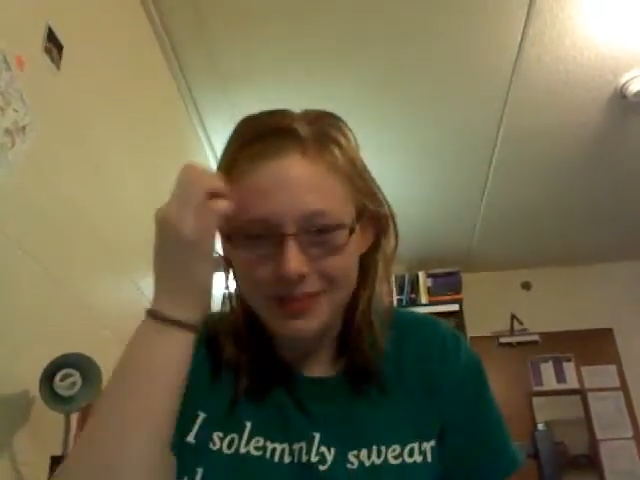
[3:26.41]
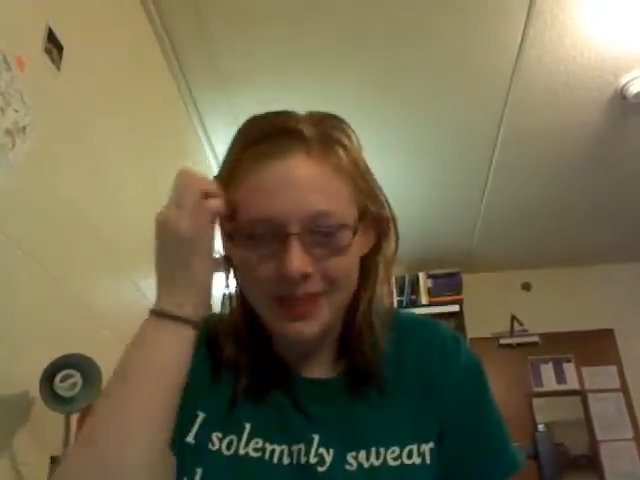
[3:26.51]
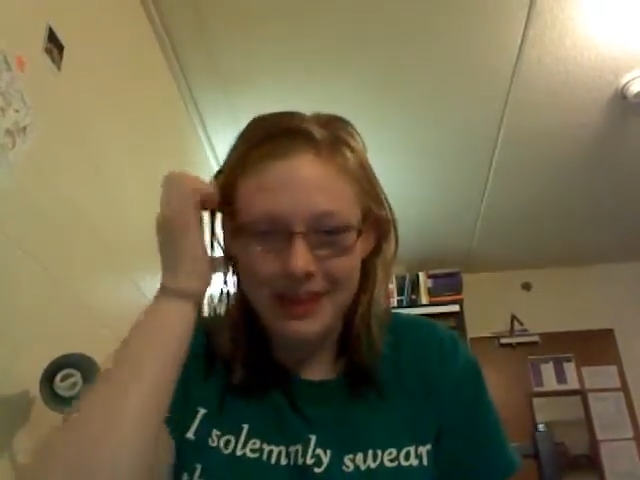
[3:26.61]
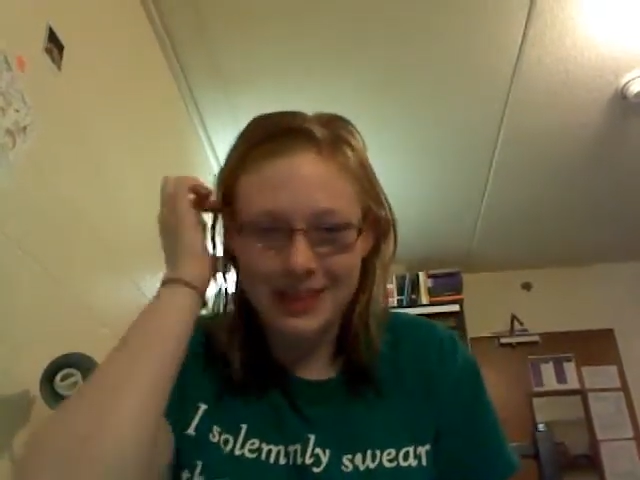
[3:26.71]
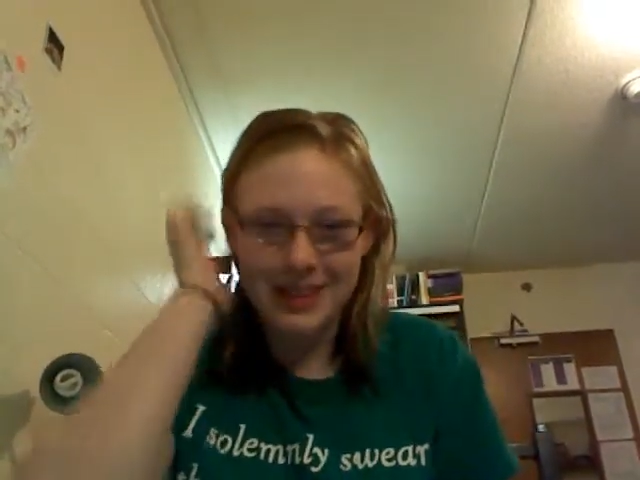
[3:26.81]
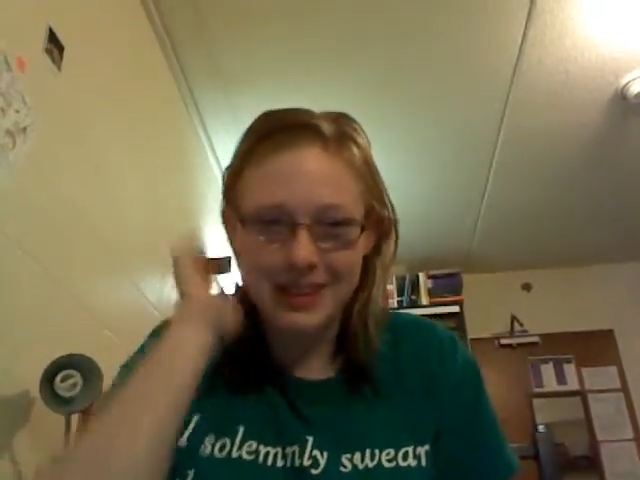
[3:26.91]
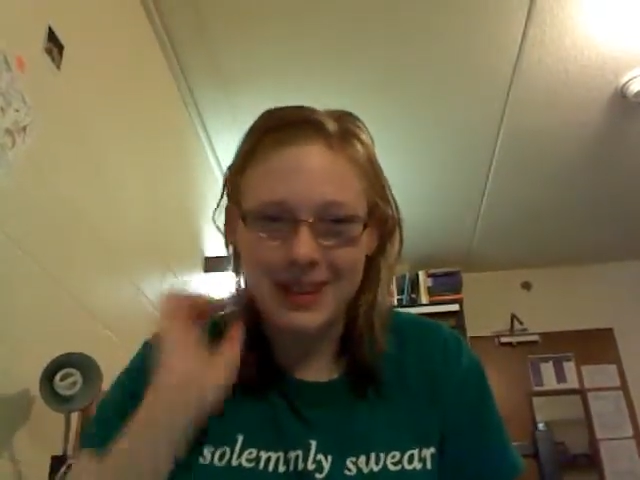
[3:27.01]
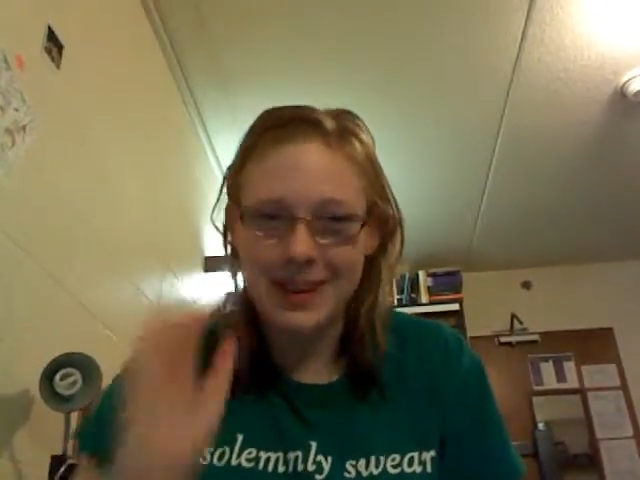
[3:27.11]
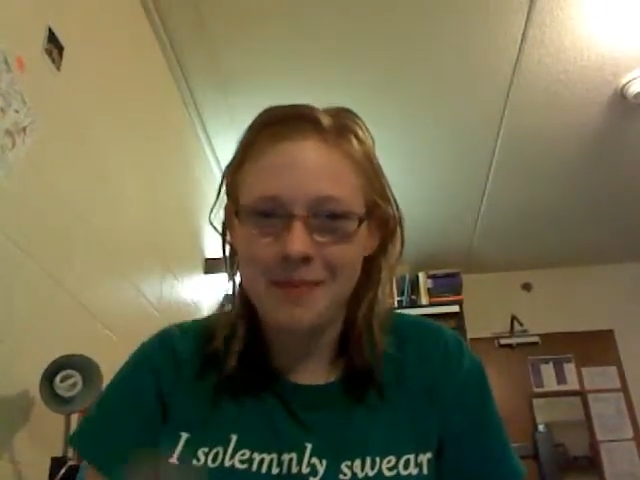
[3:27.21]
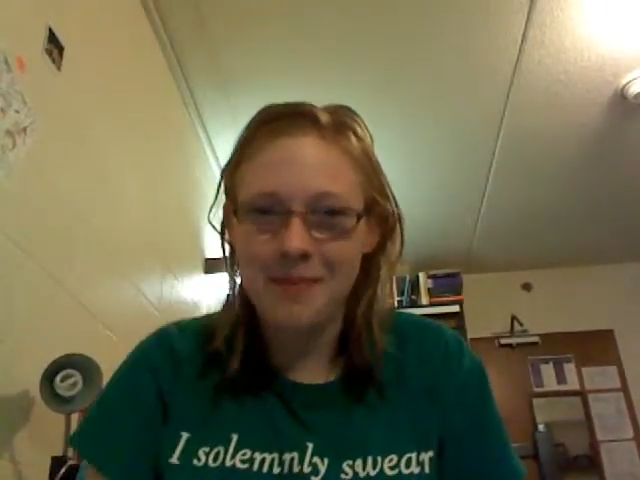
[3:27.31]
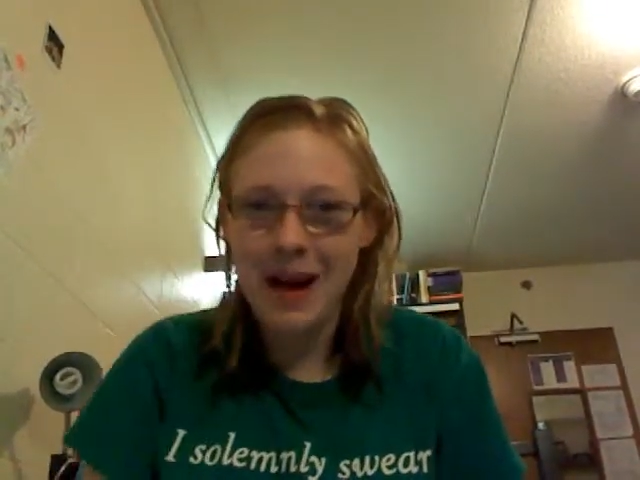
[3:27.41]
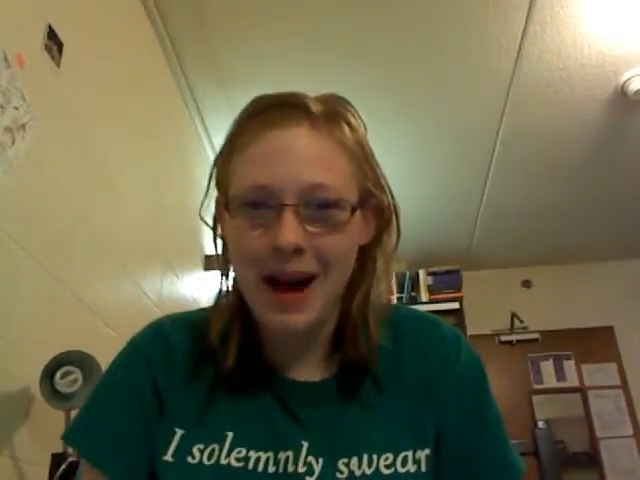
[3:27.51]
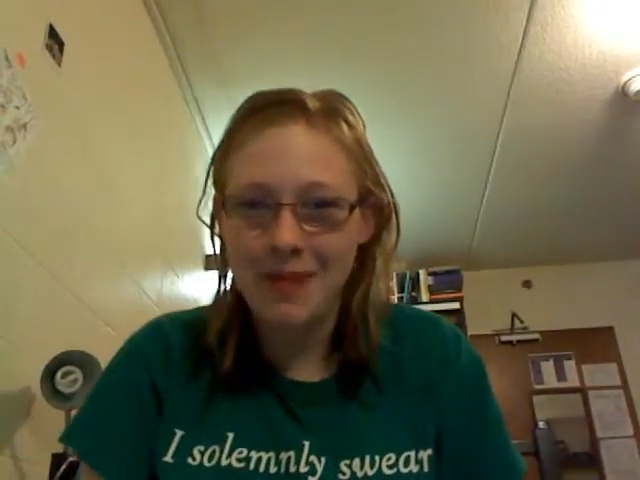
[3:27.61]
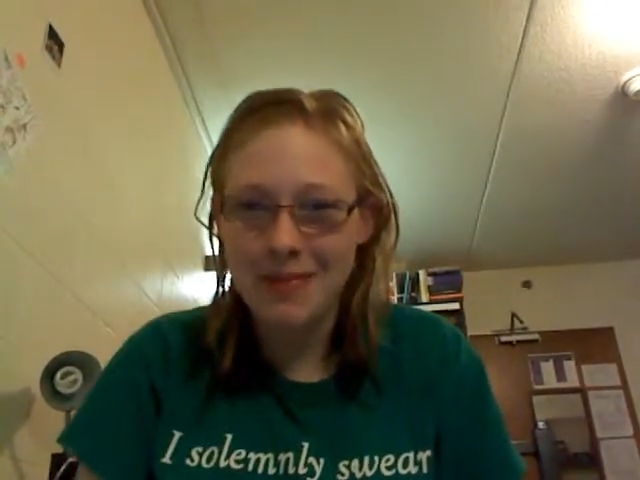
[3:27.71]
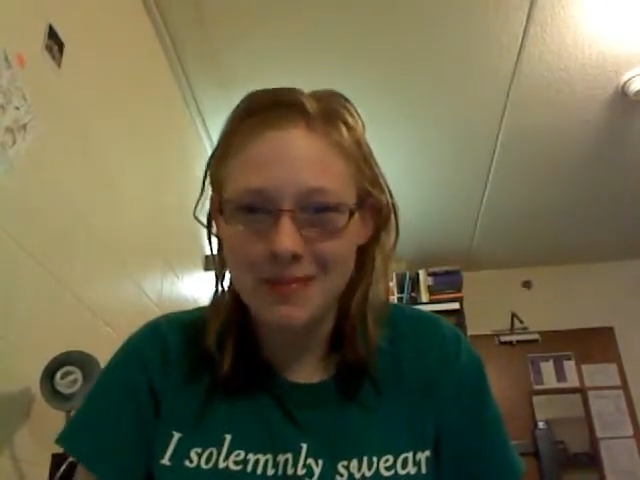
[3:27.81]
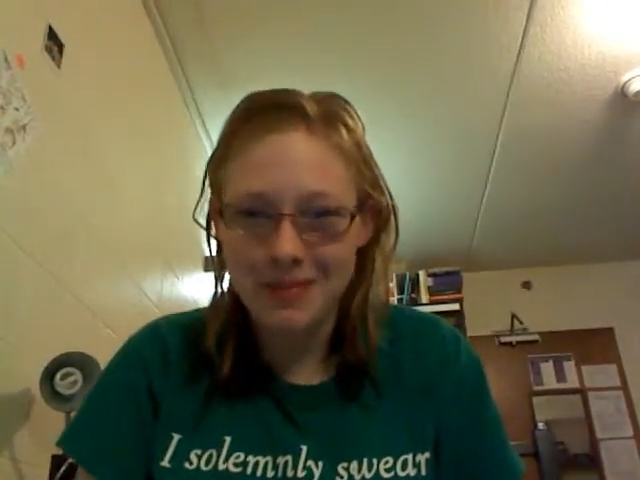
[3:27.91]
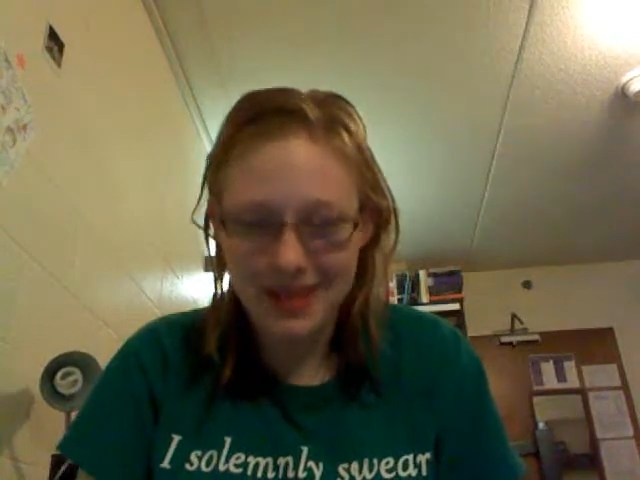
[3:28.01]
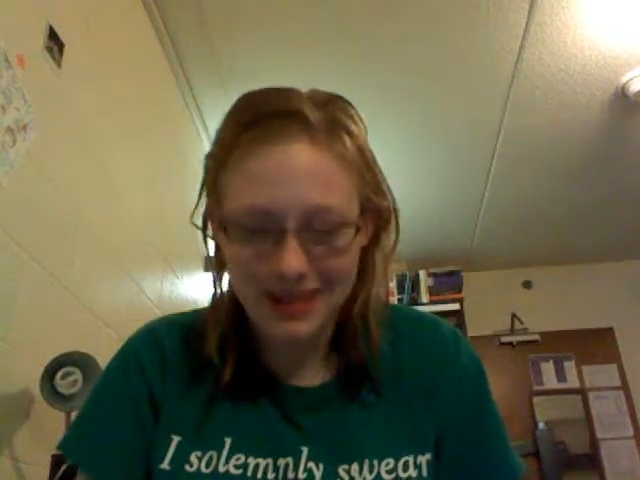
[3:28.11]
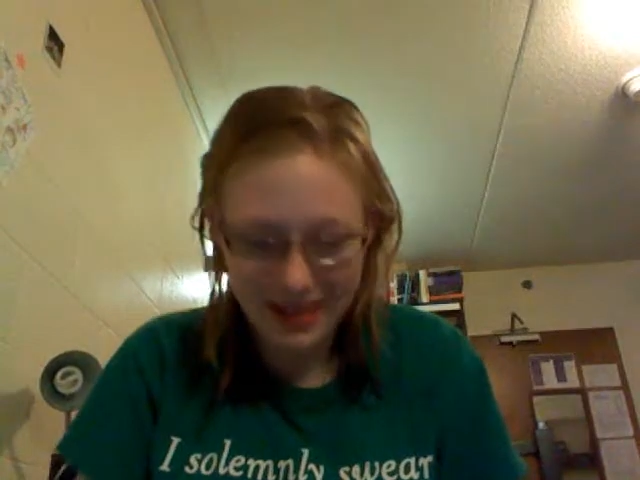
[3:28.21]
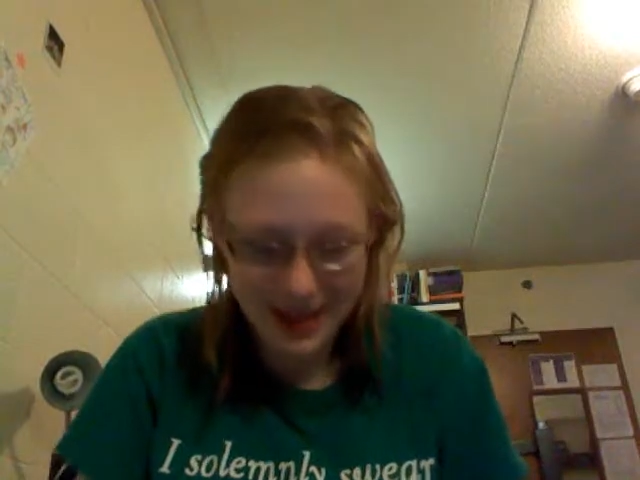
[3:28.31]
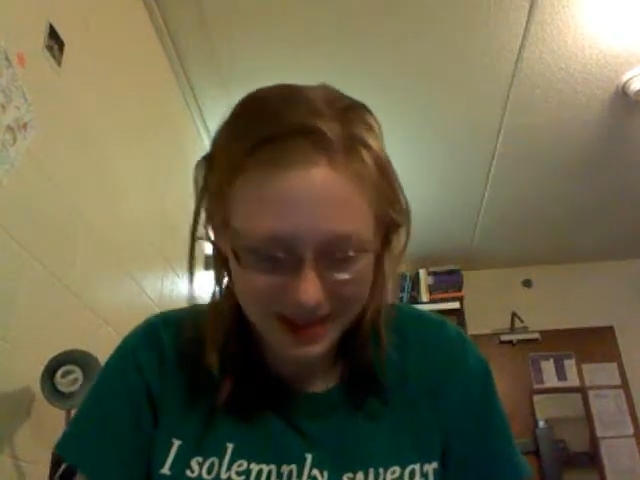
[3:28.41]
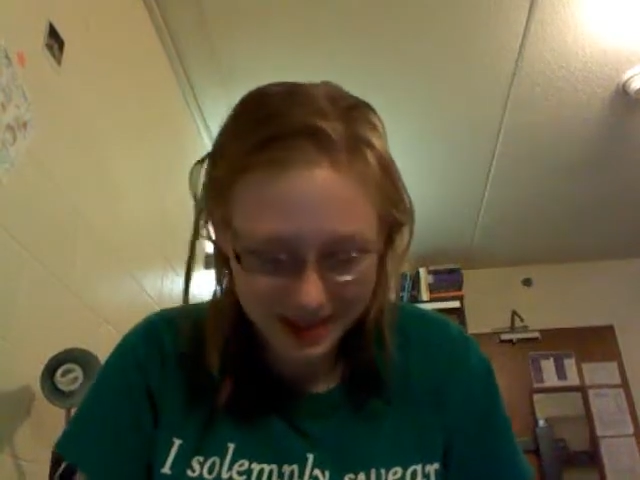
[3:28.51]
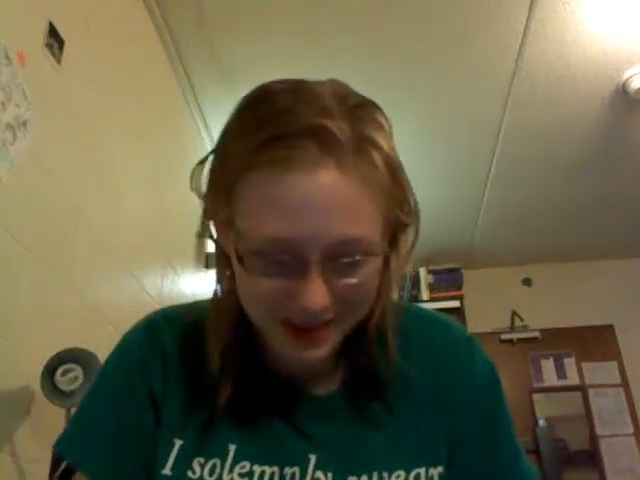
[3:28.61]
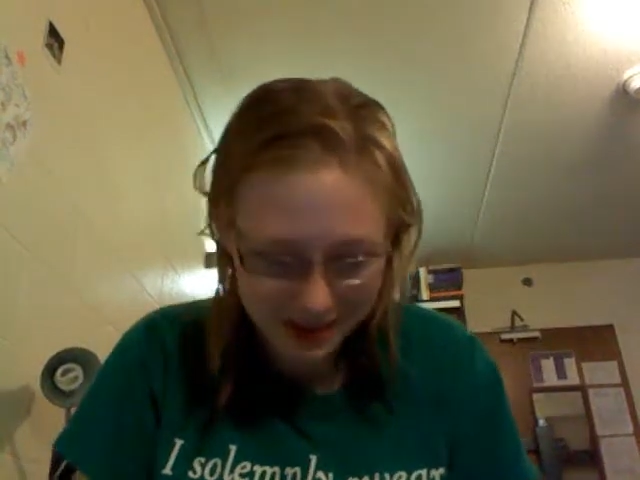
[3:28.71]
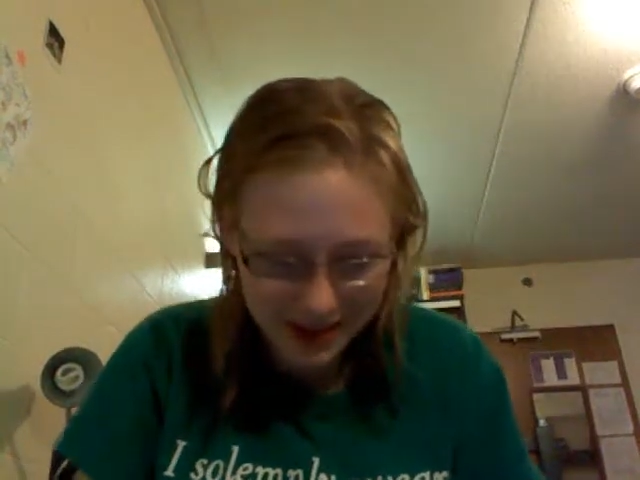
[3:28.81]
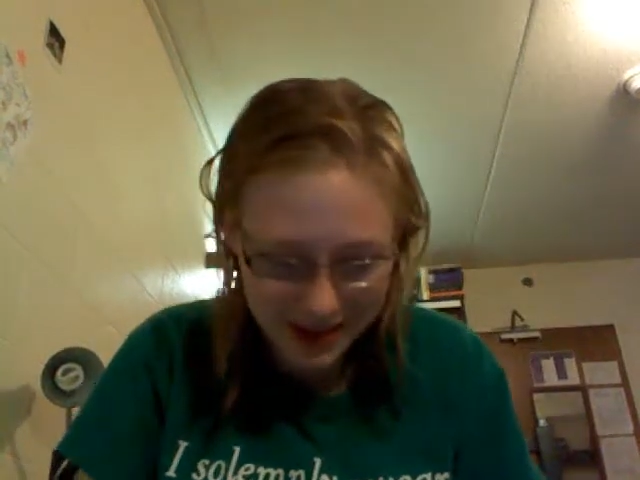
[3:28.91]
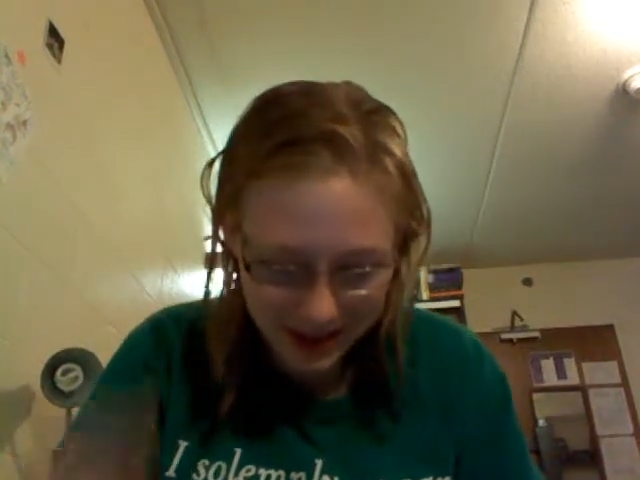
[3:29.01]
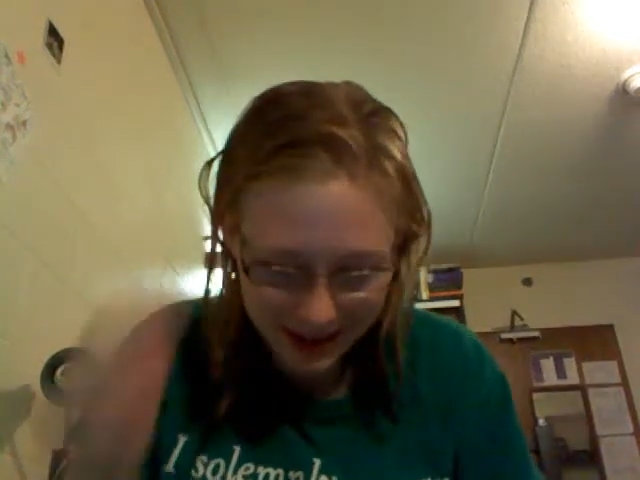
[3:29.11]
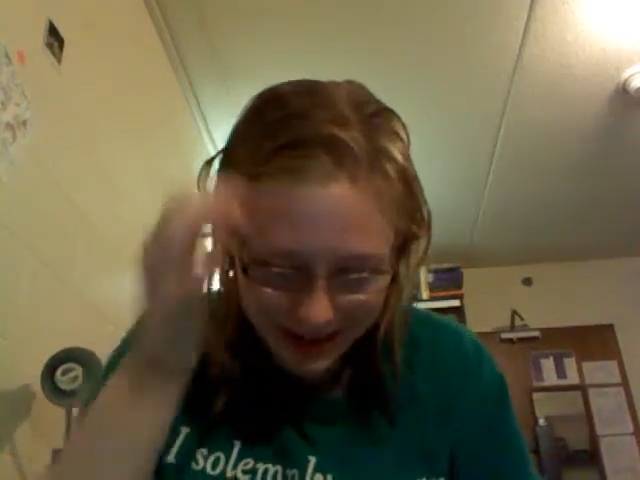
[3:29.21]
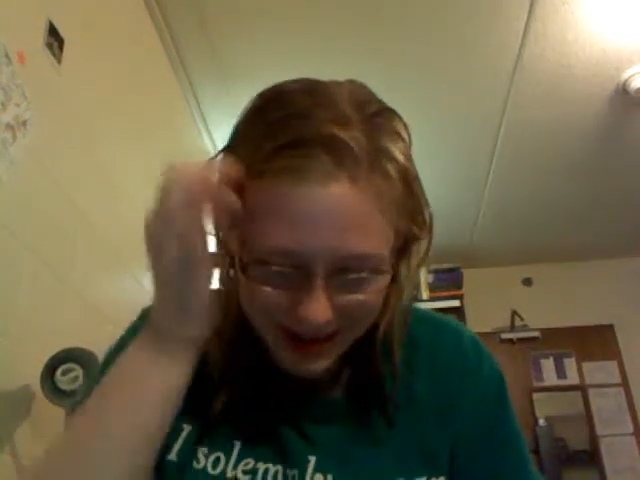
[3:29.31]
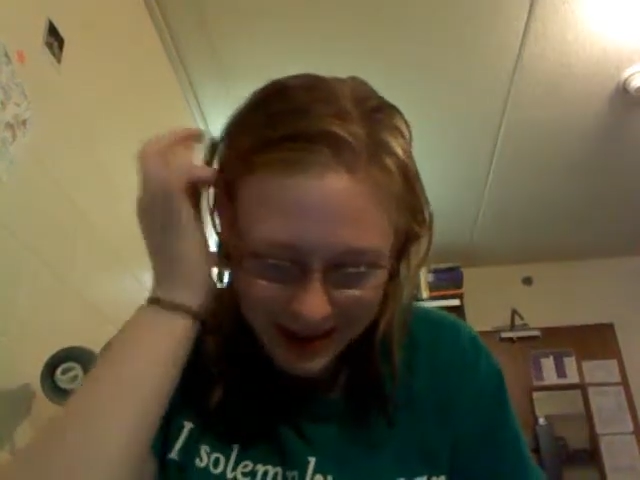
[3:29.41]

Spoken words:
And I was like, wow, people all like their weird things.